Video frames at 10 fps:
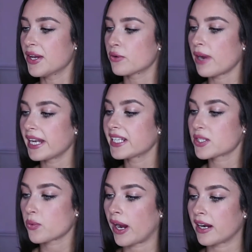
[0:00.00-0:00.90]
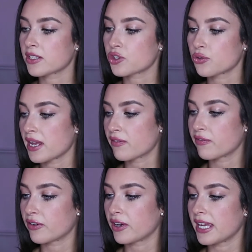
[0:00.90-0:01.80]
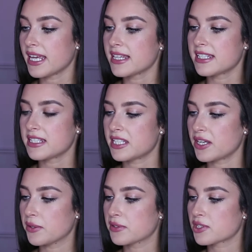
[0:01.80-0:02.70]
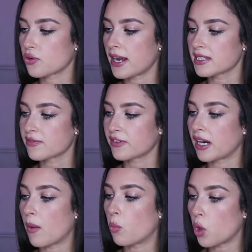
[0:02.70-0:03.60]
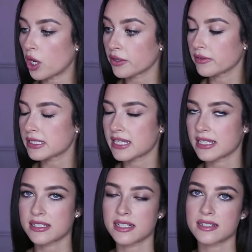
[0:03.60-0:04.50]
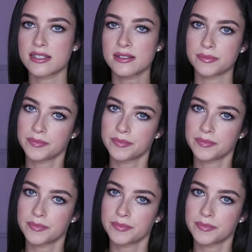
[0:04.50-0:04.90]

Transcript: Ready to wear, streak free, easy to use, transfer and water resistant.